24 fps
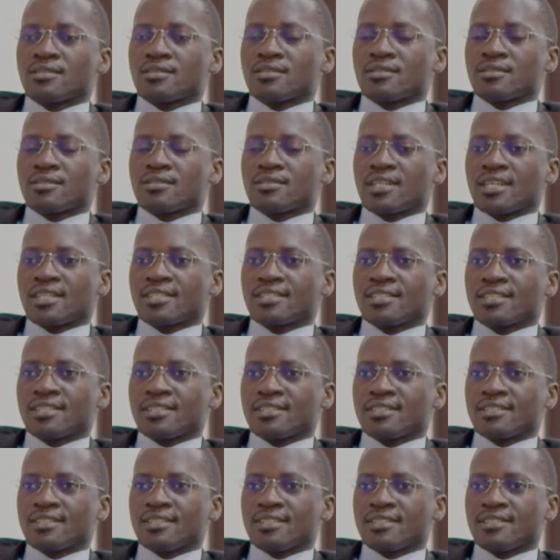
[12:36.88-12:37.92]

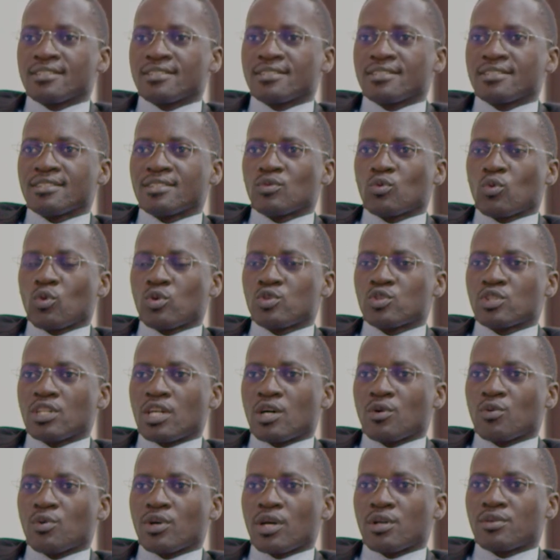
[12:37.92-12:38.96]
success is because
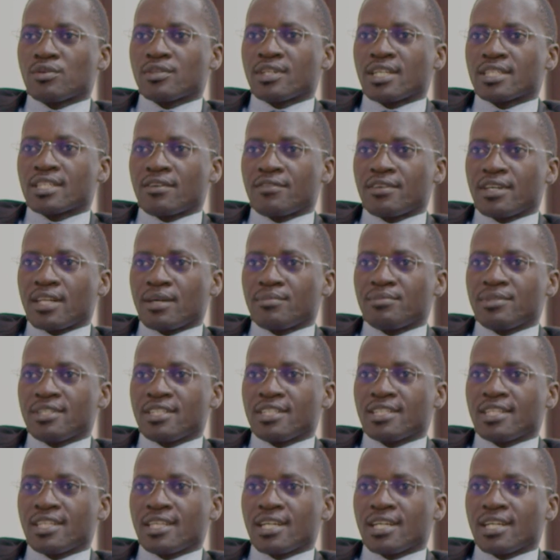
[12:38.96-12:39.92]
now we are looking at availability,